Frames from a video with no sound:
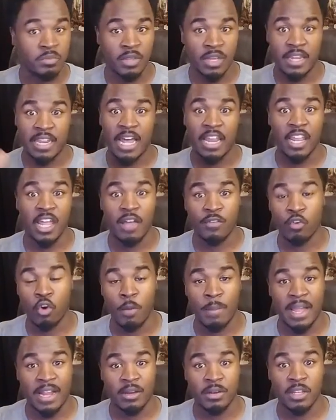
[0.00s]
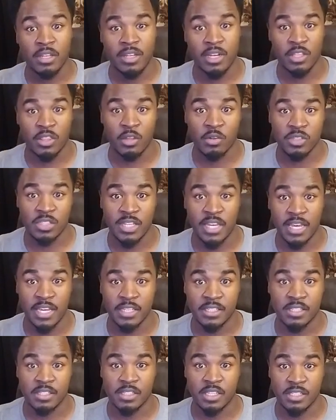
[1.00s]
And I love going back and looking at those
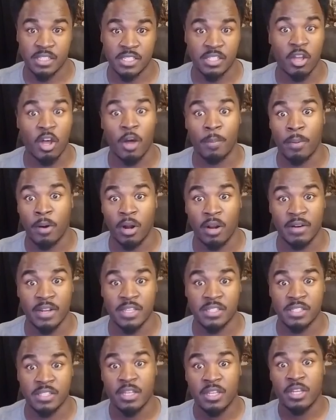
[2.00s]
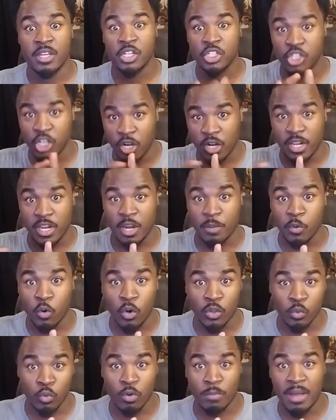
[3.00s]
things because it's all part of this journey that I'm
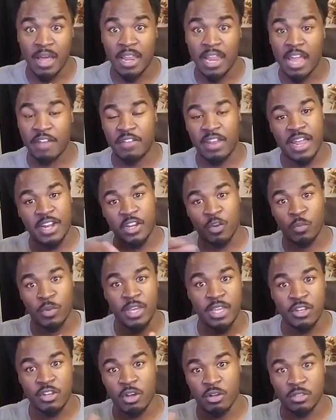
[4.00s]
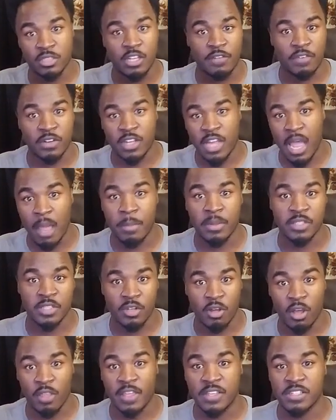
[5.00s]
going through in my life. I like to read your different comments and
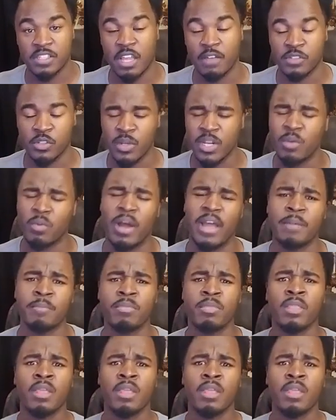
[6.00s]
all that stuff. So anyway,